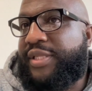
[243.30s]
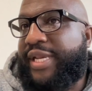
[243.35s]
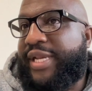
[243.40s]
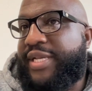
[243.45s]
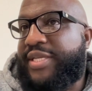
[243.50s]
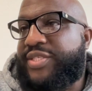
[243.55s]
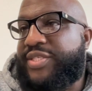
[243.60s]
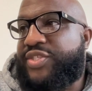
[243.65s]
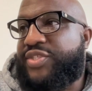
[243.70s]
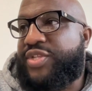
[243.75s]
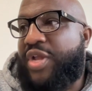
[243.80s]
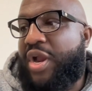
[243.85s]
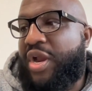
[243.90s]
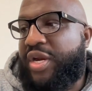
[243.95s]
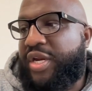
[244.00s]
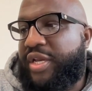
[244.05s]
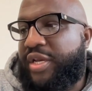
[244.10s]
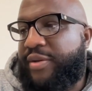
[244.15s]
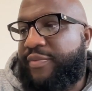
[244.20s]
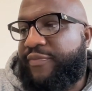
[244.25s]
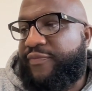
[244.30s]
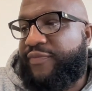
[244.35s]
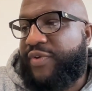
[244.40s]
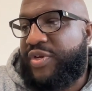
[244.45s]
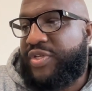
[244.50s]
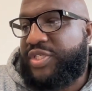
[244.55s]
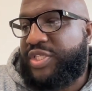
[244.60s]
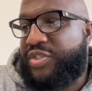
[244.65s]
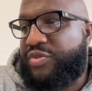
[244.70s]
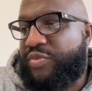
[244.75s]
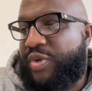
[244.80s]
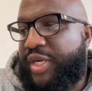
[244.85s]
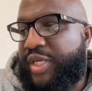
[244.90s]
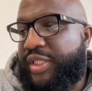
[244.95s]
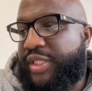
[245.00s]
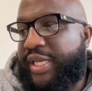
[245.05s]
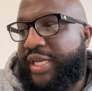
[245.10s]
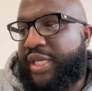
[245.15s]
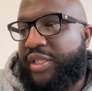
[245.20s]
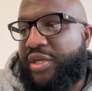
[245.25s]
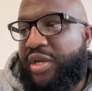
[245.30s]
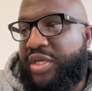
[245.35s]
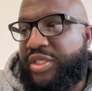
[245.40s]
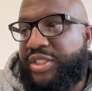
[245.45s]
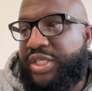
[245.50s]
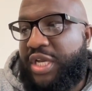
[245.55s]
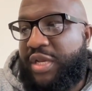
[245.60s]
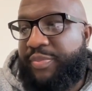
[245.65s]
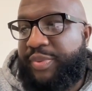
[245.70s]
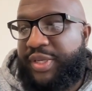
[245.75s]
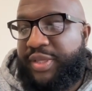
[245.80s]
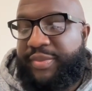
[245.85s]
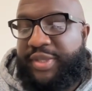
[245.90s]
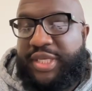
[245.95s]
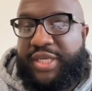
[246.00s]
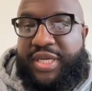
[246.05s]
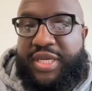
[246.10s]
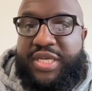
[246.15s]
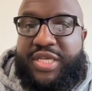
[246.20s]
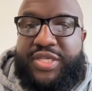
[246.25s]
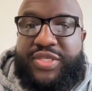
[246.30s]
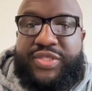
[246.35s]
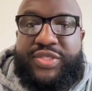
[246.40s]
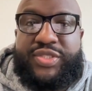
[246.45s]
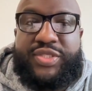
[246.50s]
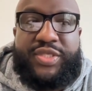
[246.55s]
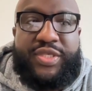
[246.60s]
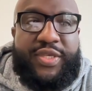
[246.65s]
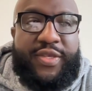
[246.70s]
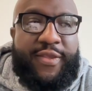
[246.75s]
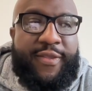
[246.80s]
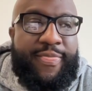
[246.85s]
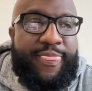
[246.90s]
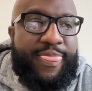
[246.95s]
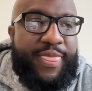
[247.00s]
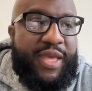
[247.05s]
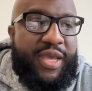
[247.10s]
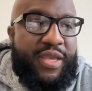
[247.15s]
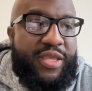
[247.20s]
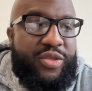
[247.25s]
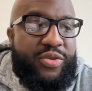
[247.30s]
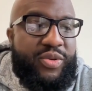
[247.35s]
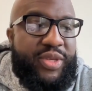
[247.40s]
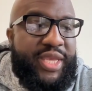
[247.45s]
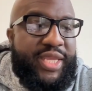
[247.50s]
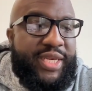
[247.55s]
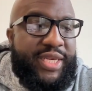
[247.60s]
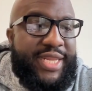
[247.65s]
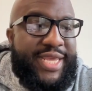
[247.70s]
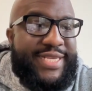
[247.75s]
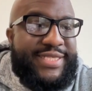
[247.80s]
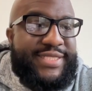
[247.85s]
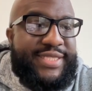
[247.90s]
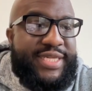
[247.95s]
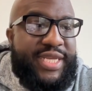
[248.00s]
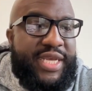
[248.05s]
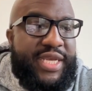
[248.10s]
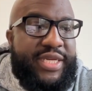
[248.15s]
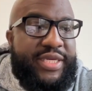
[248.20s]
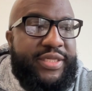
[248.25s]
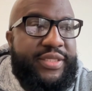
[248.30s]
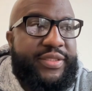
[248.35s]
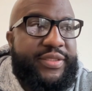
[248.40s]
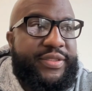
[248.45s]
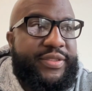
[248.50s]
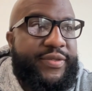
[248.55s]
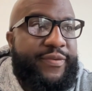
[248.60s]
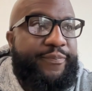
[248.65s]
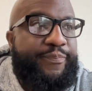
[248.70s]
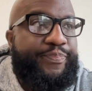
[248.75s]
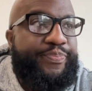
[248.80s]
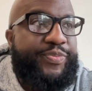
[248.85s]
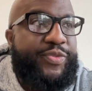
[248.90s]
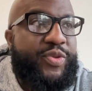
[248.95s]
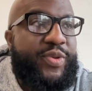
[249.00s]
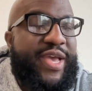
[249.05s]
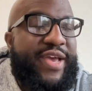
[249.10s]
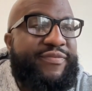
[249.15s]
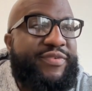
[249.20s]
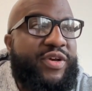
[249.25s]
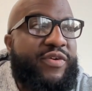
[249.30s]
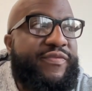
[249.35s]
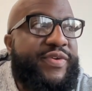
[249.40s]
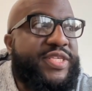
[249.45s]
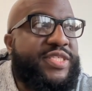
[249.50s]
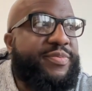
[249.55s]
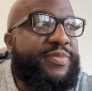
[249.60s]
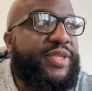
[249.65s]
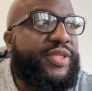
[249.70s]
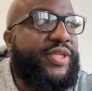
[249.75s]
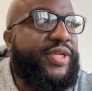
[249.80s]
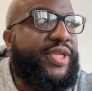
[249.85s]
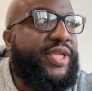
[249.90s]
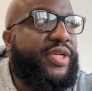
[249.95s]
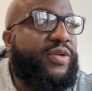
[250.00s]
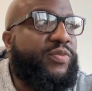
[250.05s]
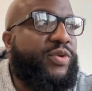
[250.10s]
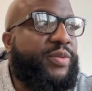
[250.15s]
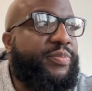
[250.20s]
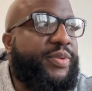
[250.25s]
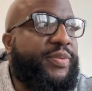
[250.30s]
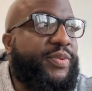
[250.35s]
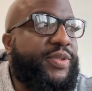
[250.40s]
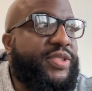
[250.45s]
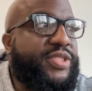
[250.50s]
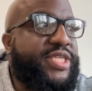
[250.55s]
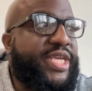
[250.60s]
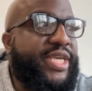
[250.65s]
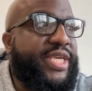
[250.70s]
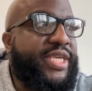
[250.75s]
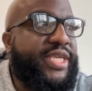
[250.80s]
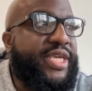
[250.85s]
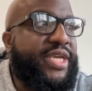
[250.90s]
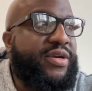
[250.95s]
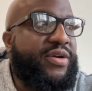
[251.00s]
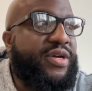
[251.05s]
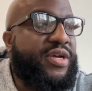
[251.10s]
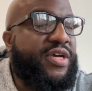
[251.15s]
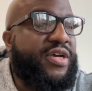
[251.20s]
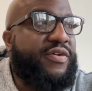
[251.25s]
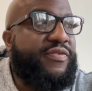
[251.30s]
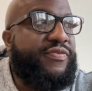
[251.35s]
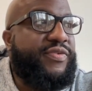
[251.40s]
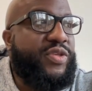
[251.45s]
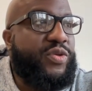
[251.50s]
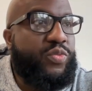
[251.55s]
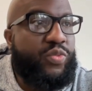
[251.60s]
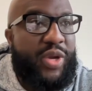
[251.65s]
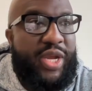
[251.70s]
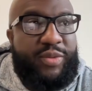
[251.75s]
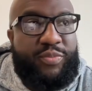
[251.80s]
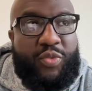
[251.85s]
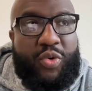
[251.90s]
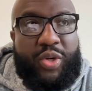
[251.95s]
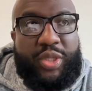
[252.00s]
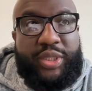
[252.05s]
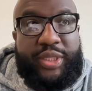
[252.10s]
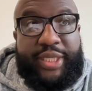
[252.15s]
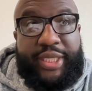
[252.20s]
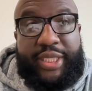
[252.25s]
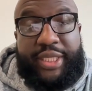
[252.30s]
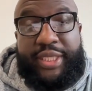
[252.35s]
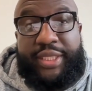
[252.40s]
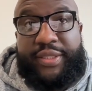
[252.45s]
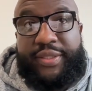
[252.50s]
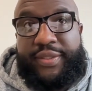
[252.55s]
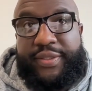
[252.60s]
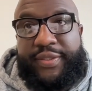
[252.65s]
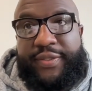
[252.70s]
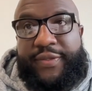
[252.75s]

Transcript: a startup versus running like a large company, because you get less done. You have no visibility into what people are taking care of. You run more lean,